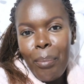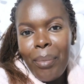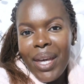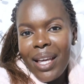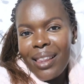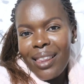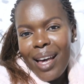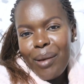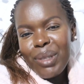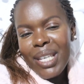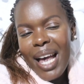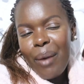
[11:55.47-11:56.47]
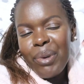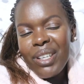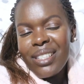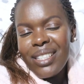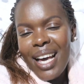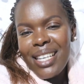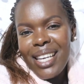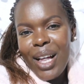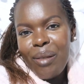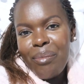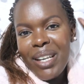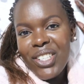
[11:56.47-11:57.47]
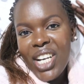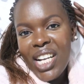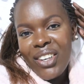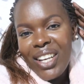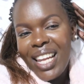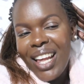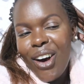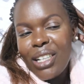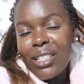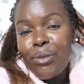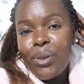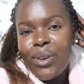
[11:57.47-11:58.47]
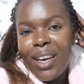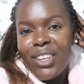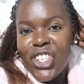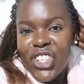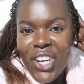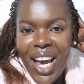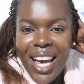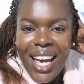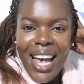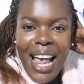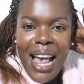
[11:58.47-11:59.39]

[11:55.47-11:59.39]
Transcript: big thumbs up it does help my channel a lot if you can share